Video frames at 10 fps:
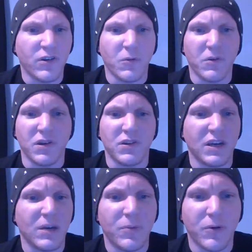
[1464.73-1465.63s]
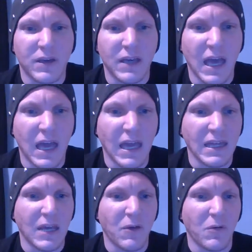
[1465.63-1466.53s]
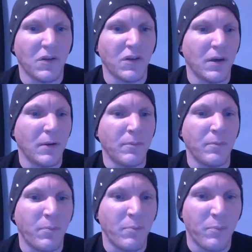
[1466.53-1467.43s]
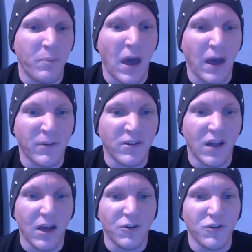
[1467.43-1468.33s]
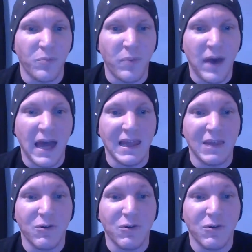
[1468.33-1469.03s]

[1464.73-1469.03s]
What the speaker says: There was a Singapore cane. There was a slugger's bat.